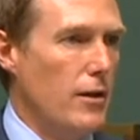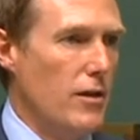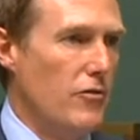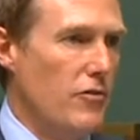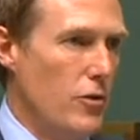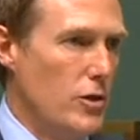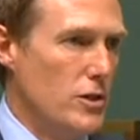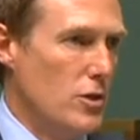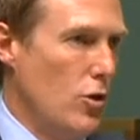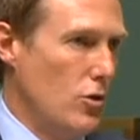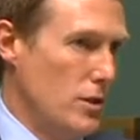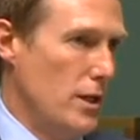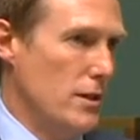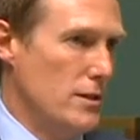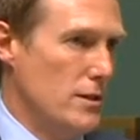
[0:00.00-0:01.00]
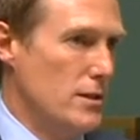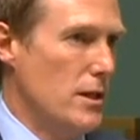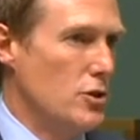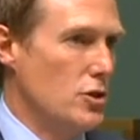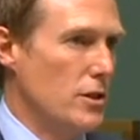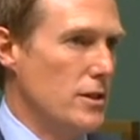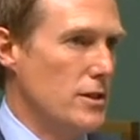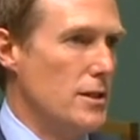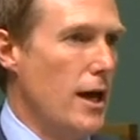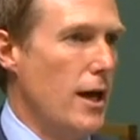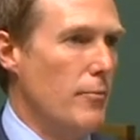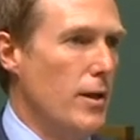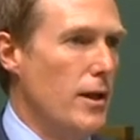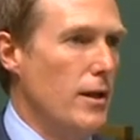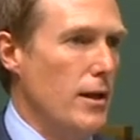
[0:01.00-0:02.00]
Their ferrous content is essentially the
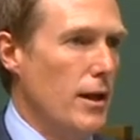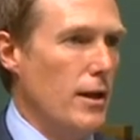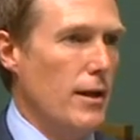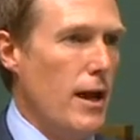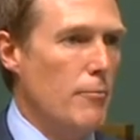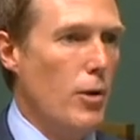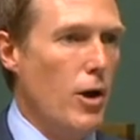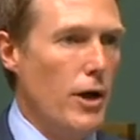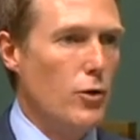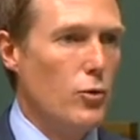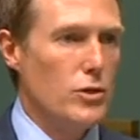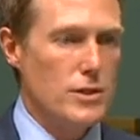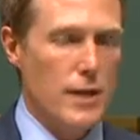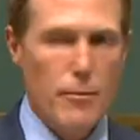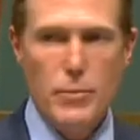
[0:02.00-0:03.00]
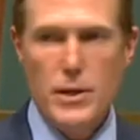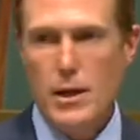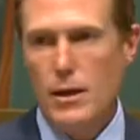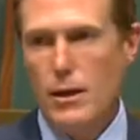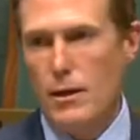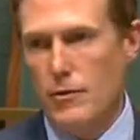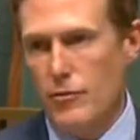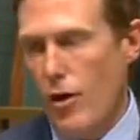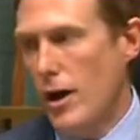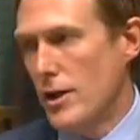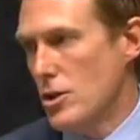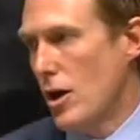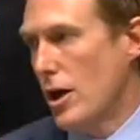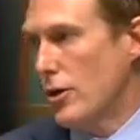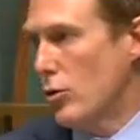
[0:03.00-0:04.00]
same, uh, lump iron ore is lumpy,
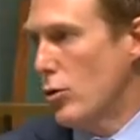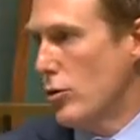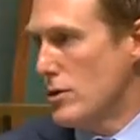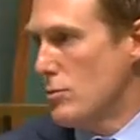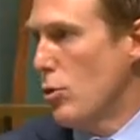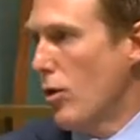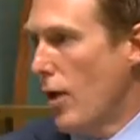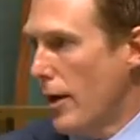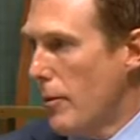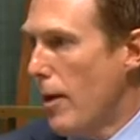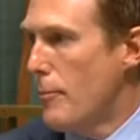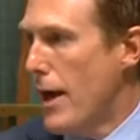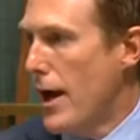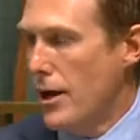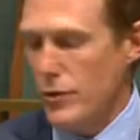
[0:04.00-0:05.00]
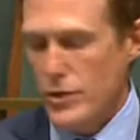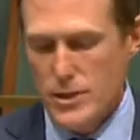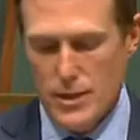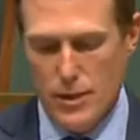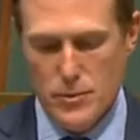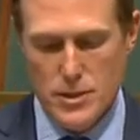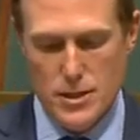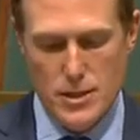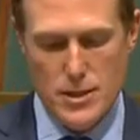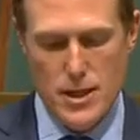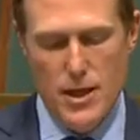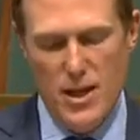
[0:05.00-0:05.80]
fines iron ore is more like a powdery substance.